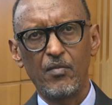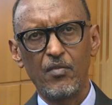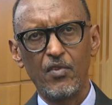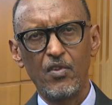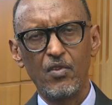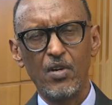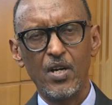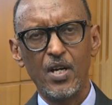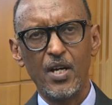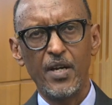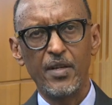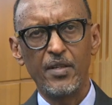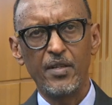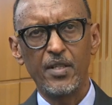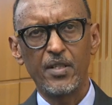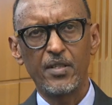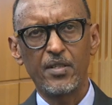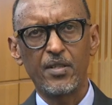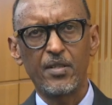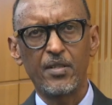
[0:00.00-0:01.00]
Your
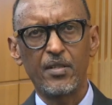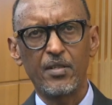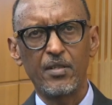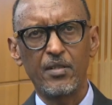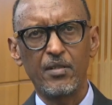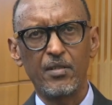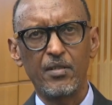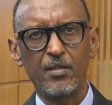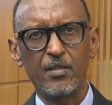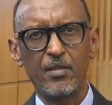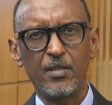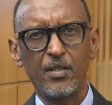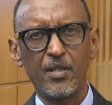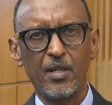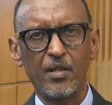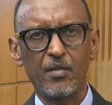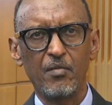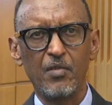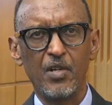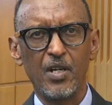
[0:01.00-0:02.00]
Highness
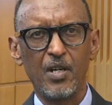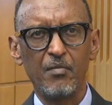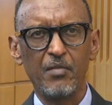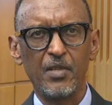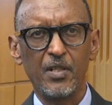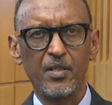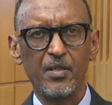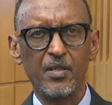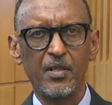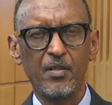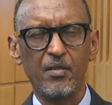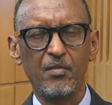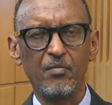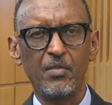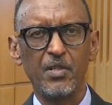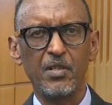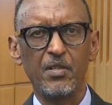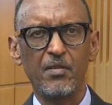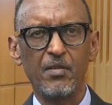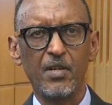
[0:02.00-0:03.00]
Sheikh Mohammed
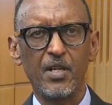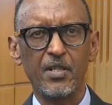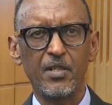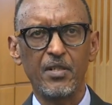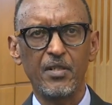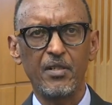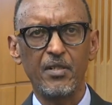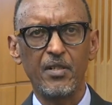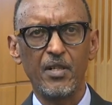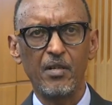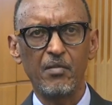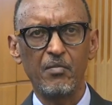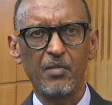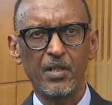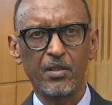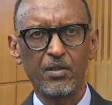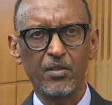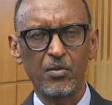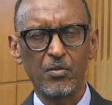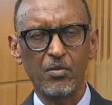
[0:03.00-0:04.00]
bin Rashid Al
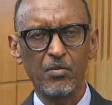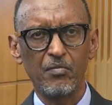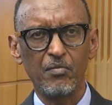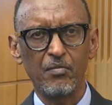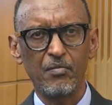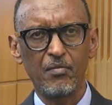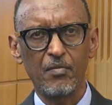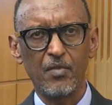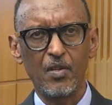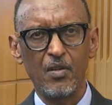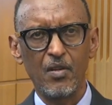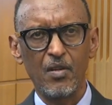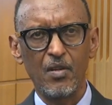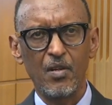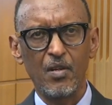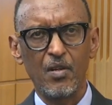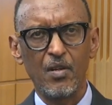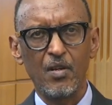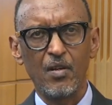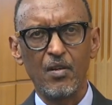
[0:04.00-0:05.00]
Maktoum,
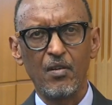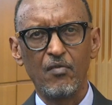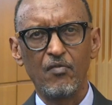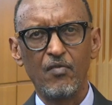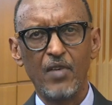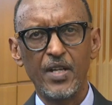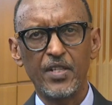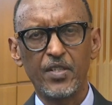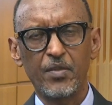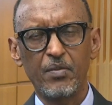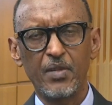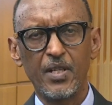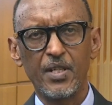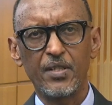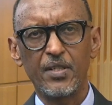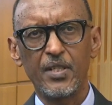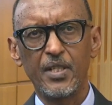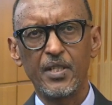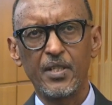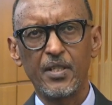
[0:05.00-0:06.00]
Vice
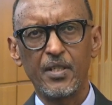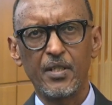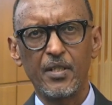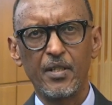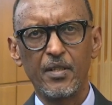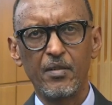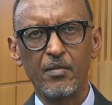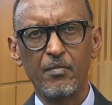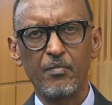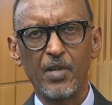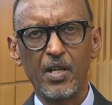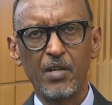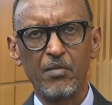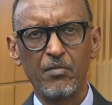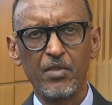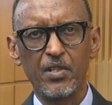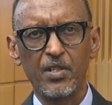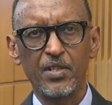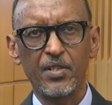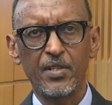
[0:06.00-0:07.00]
President and Prime
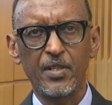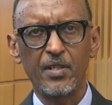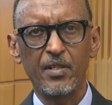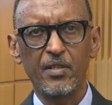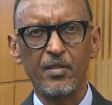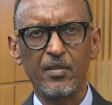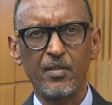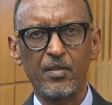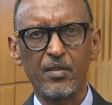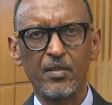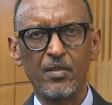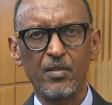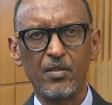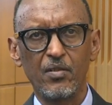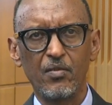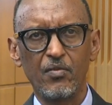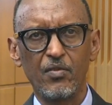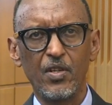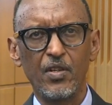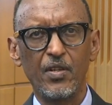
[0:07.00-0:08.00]
Minister
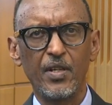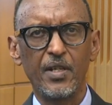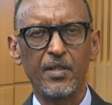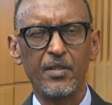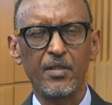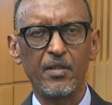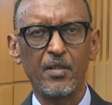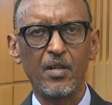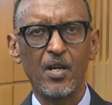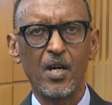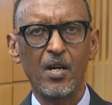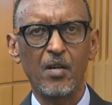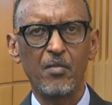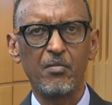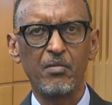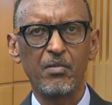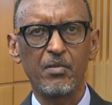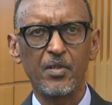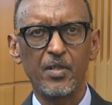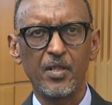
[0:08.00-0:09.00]
of the United
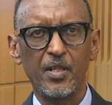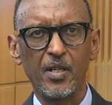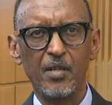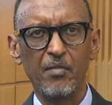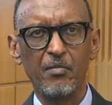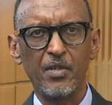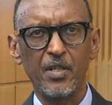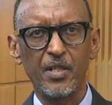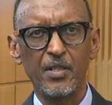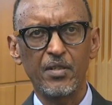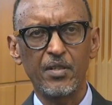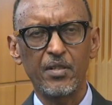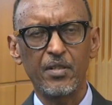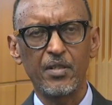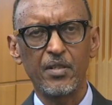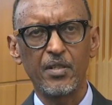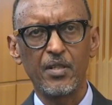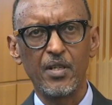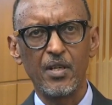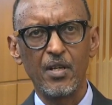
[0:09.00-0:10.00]
Arab
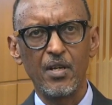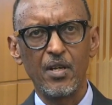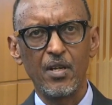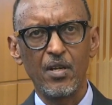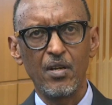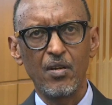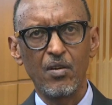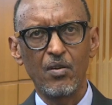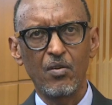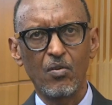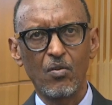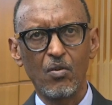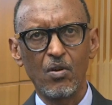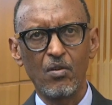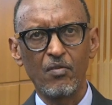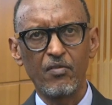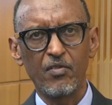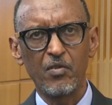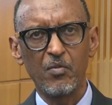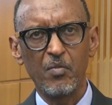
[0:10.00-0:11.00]
Emirates, ruler
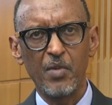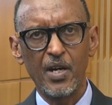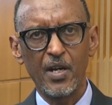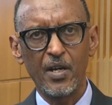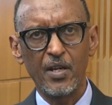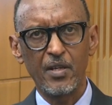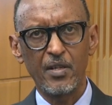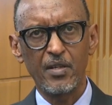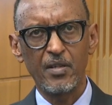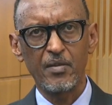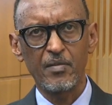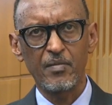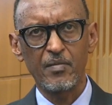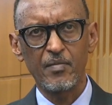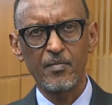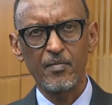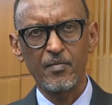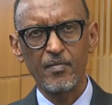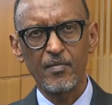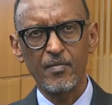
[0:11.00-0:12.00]
of Dubai.
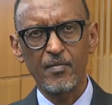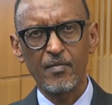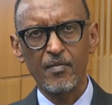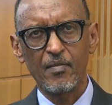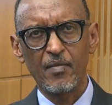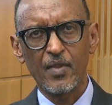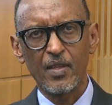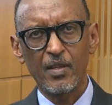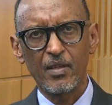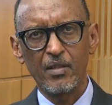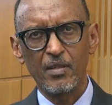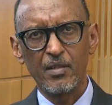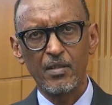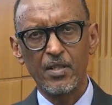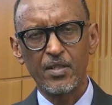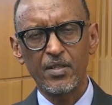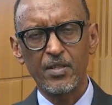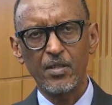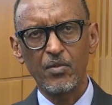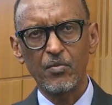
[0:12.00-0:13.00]

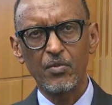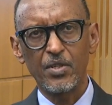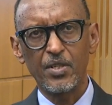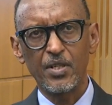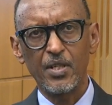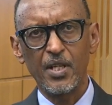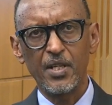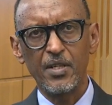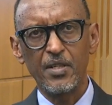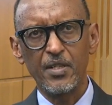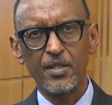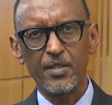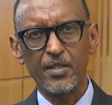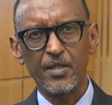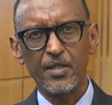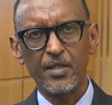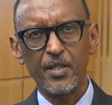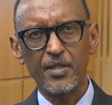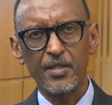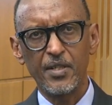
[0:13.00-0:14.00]
Distinguished
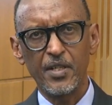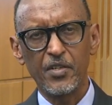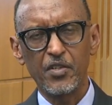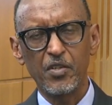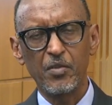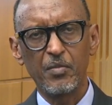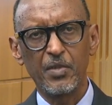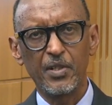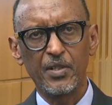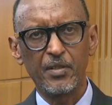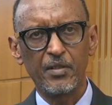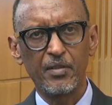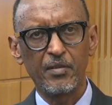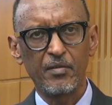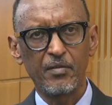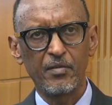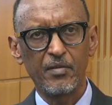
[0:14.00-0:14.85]
ladies and gentlemen,